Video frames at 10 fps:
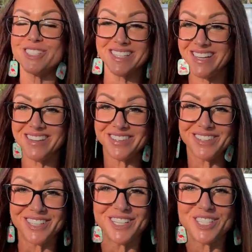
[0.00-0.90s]
sitting on a
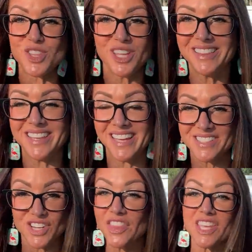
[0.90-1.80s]
clutch, that
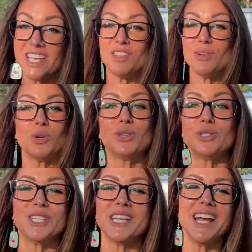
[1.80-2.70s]
that's not the end of the
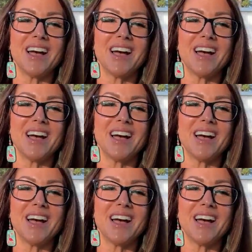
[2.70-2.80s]
world.